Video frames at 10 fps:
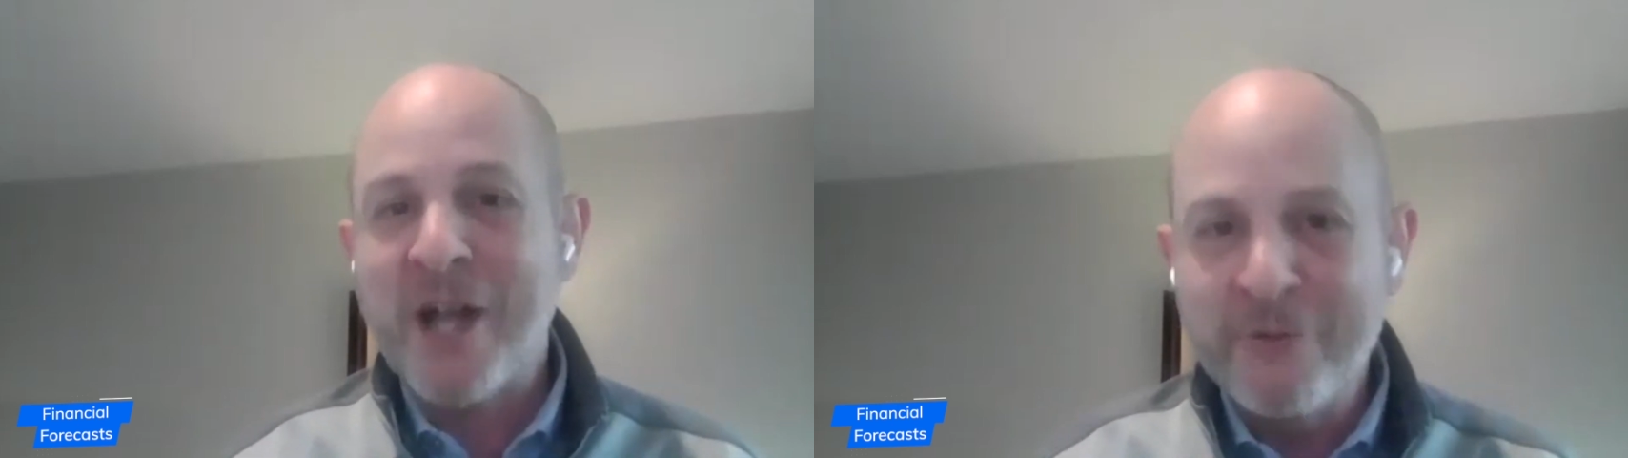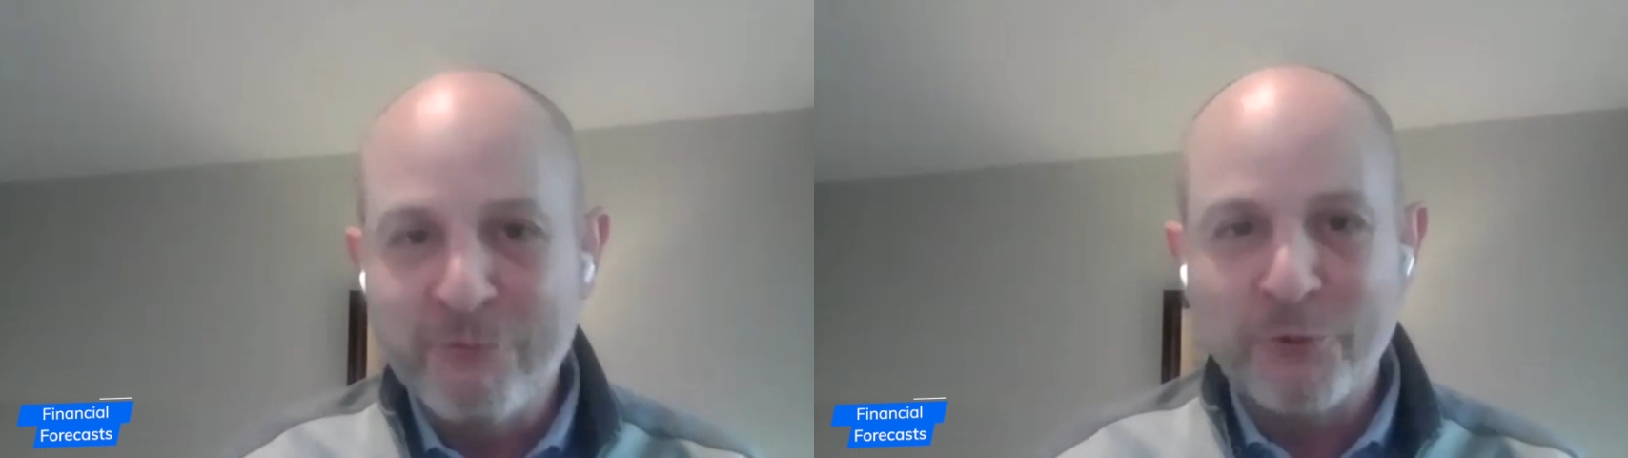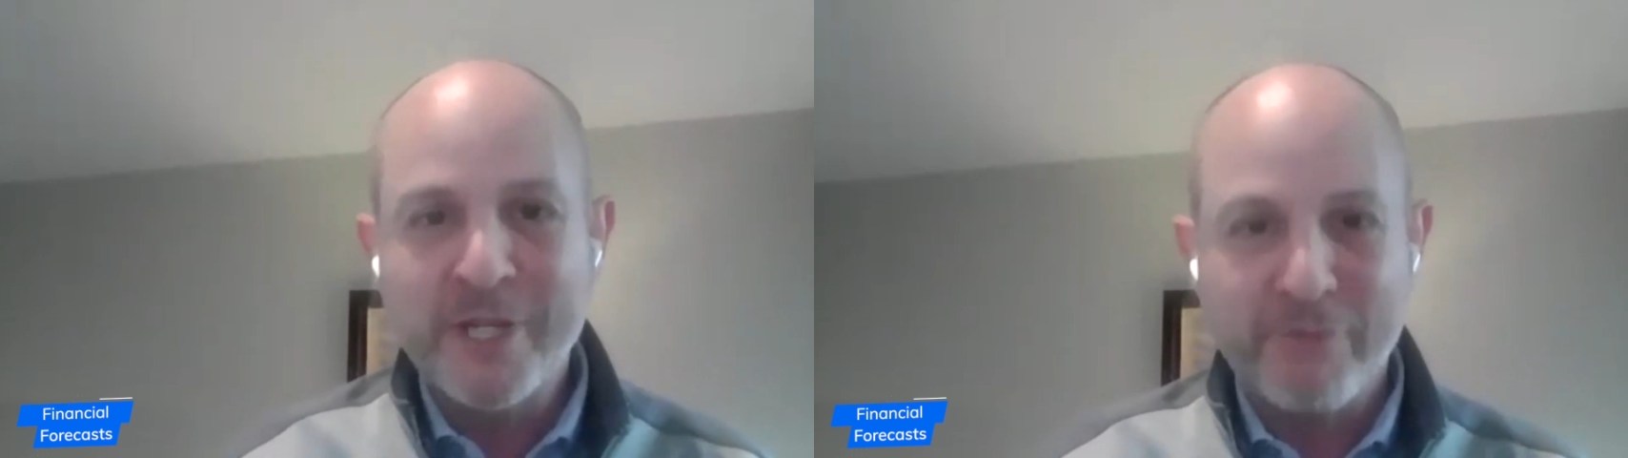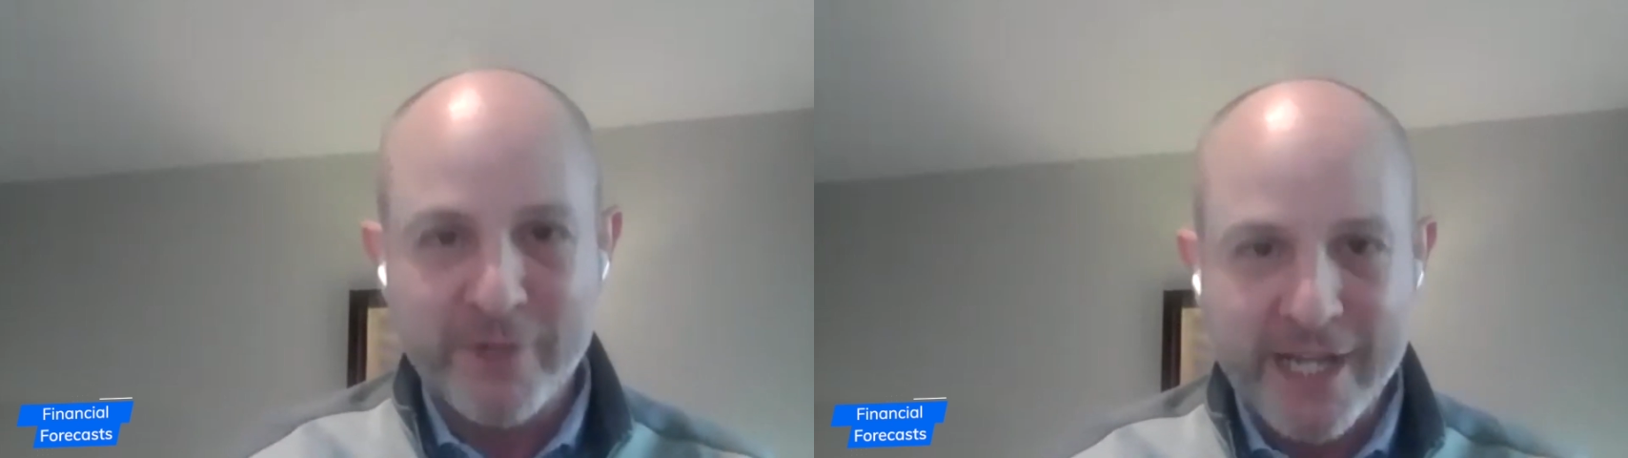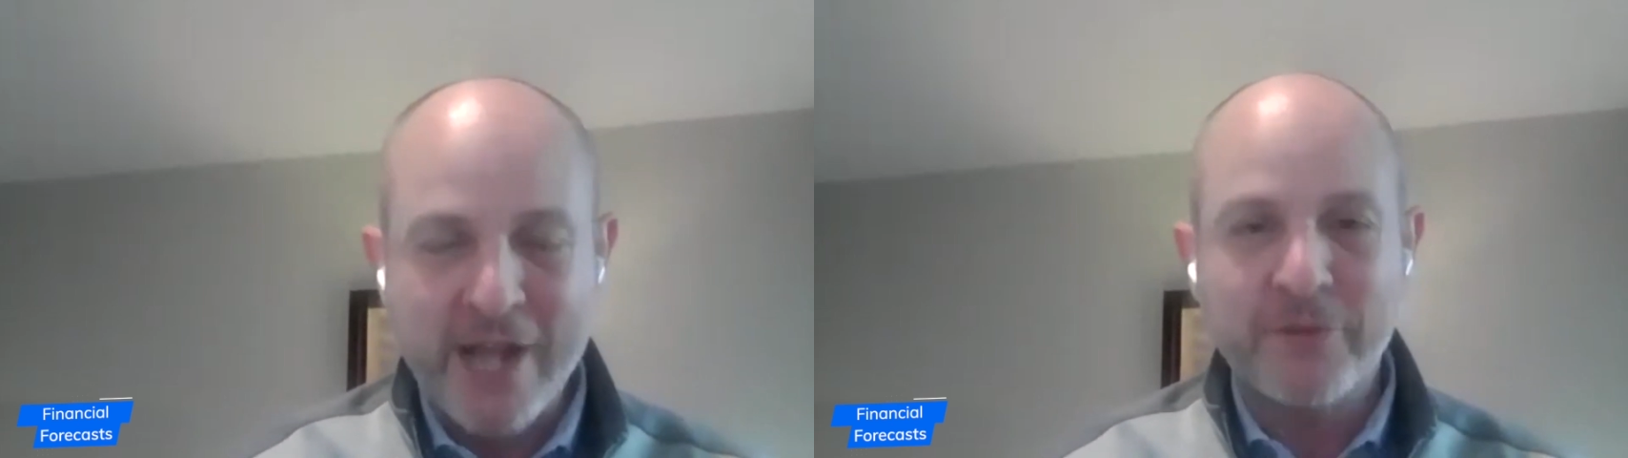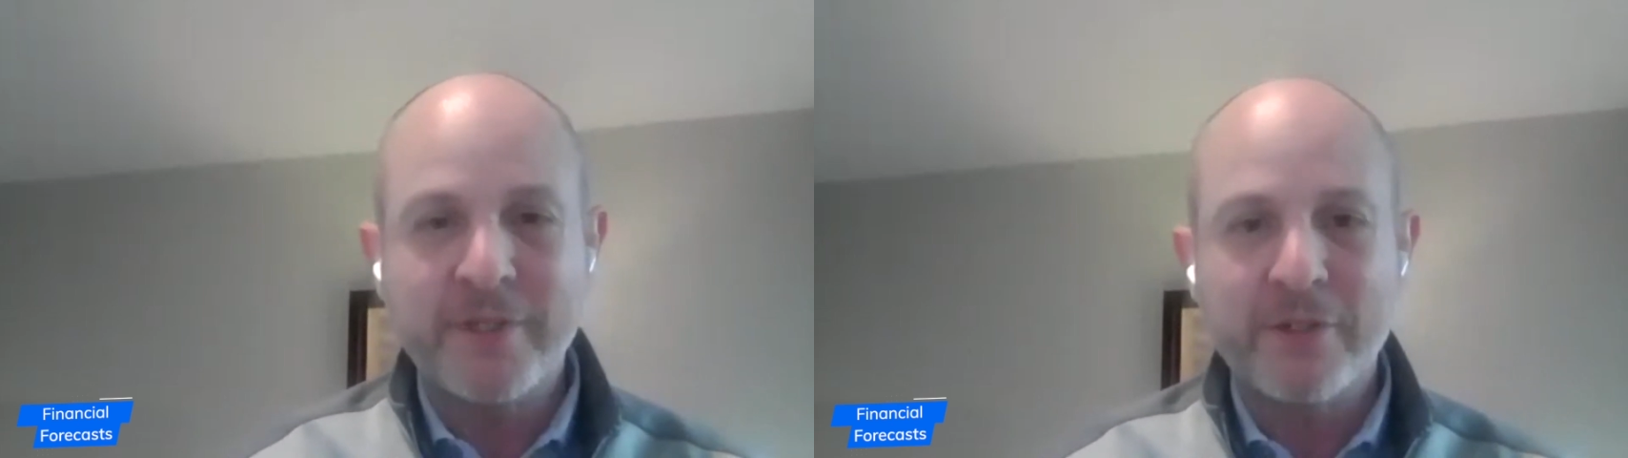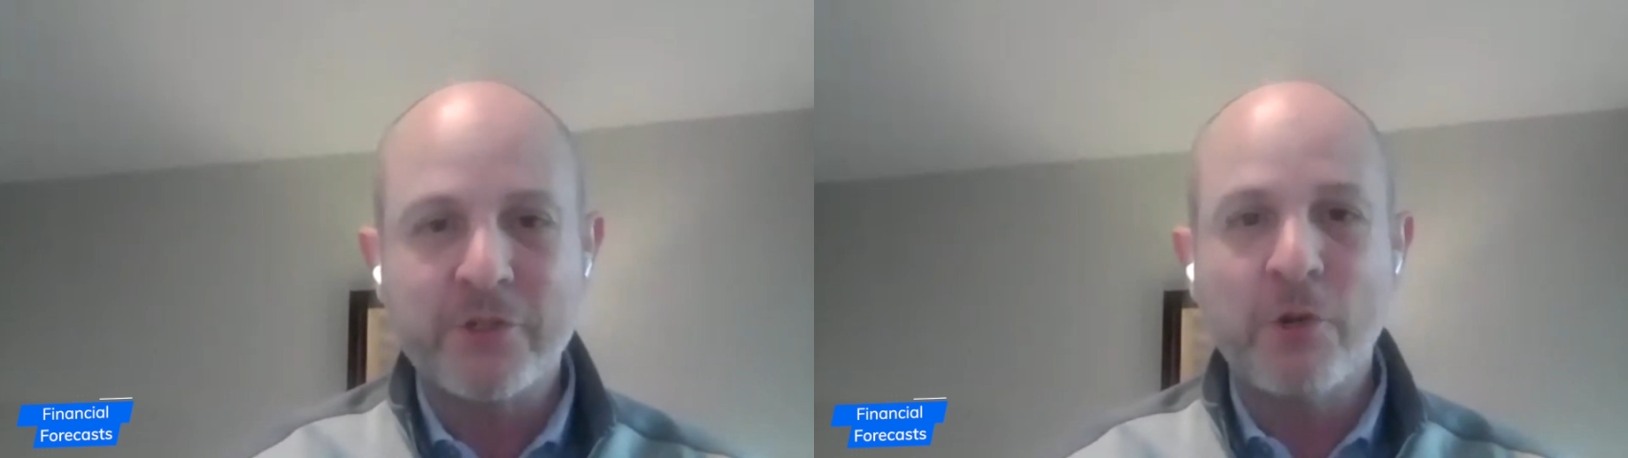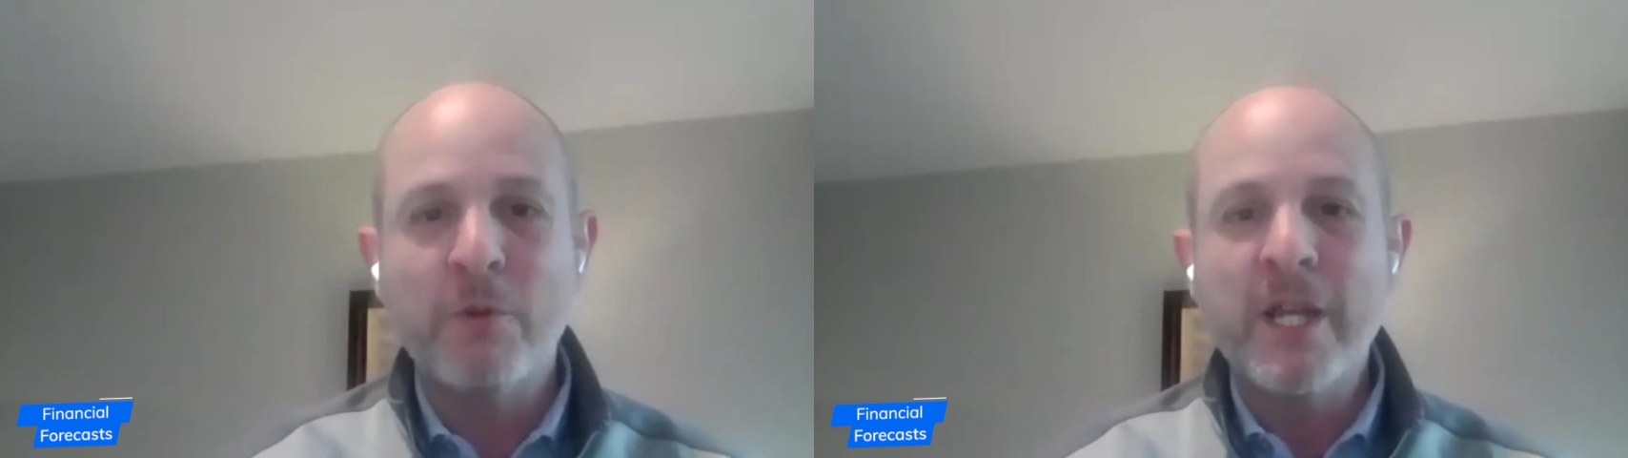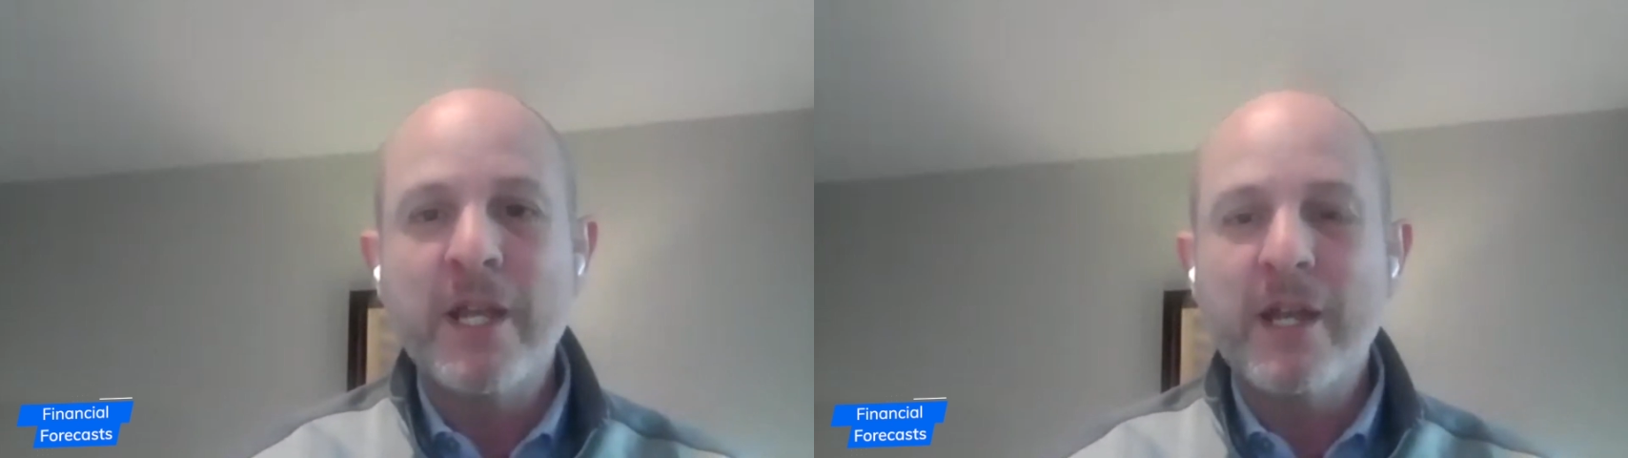unforgiving out there. So